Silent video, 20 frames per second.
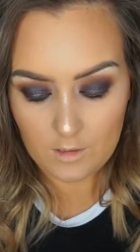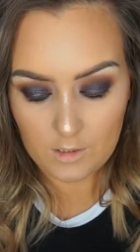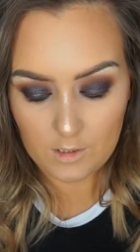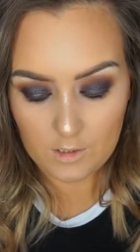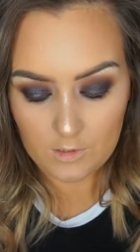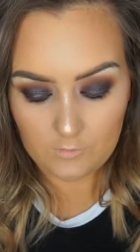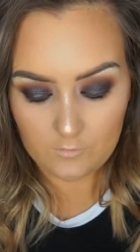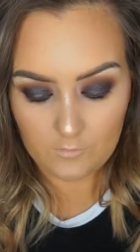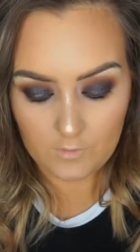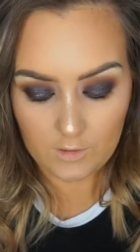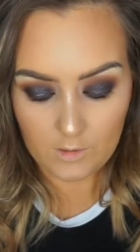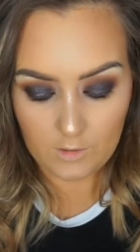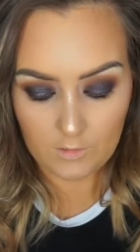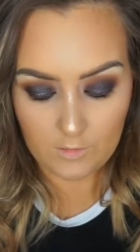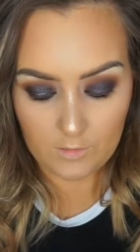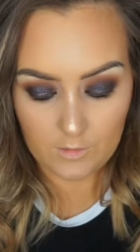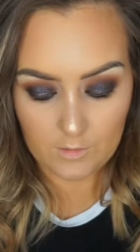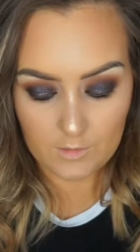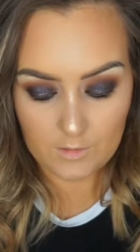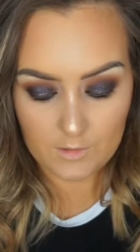It's really
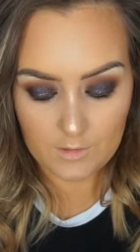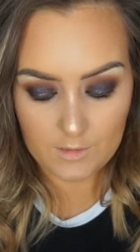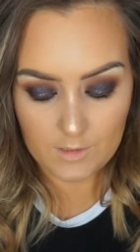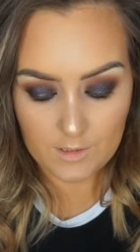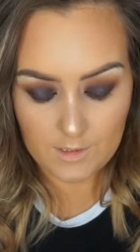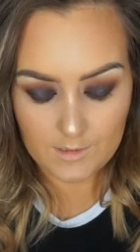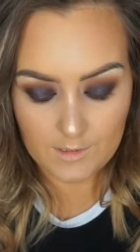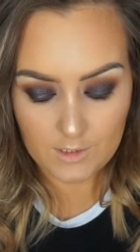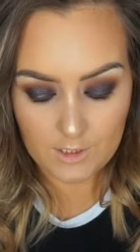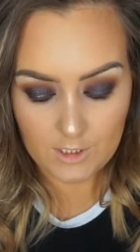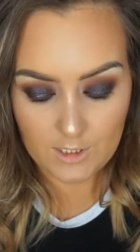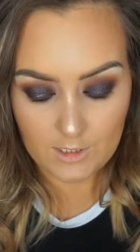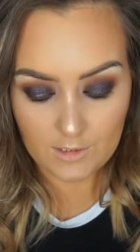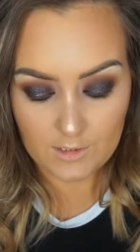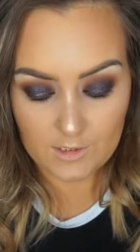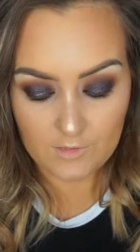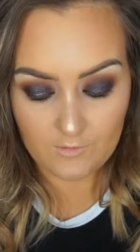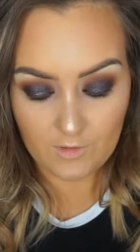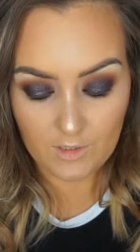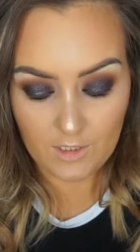good. It's a gel,
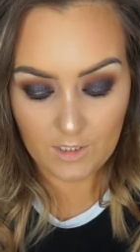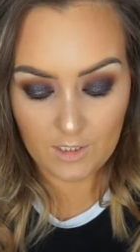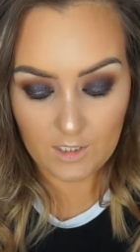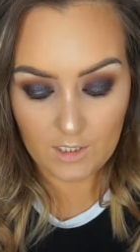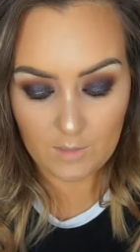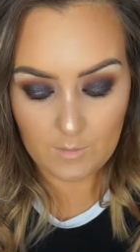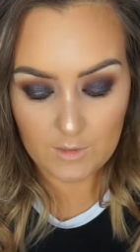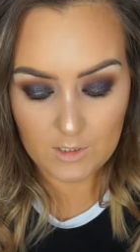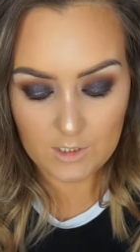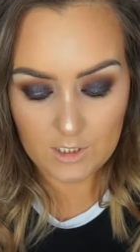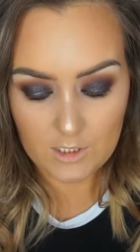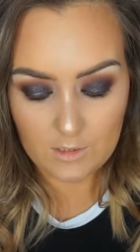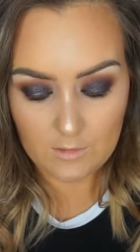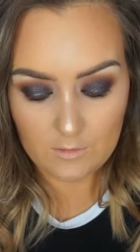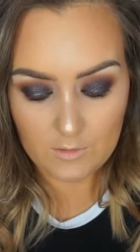it's a really creamy gel,